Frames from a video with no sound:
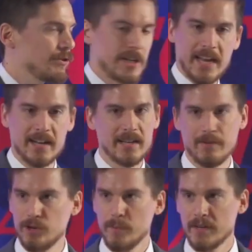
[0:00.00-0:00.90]
you can't
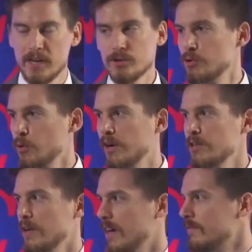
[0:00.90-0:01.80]
have human nature, nor
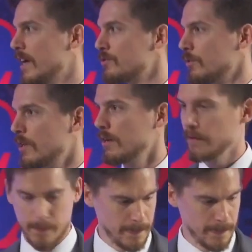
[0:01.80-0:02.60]
can you have natural law.